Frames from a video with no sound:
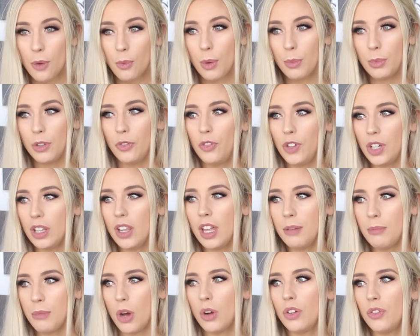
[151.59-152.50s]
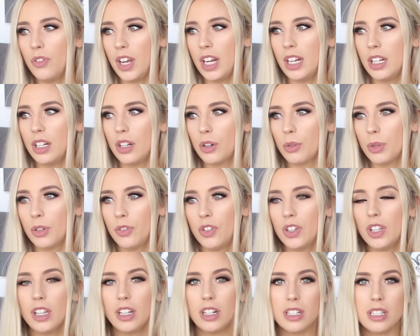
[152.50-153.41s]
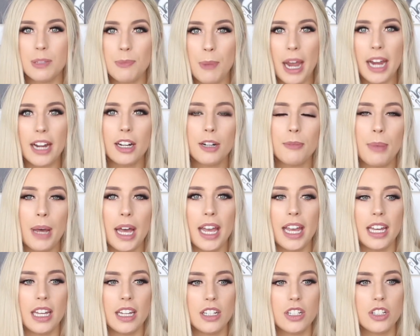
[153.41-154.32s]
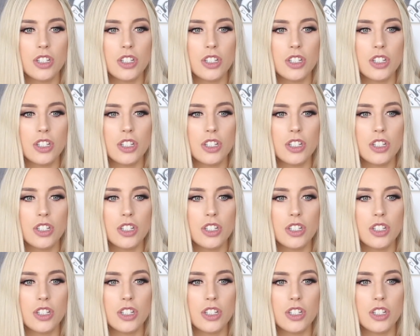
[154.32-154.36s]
When we feel unmotivated or we feel uninspired by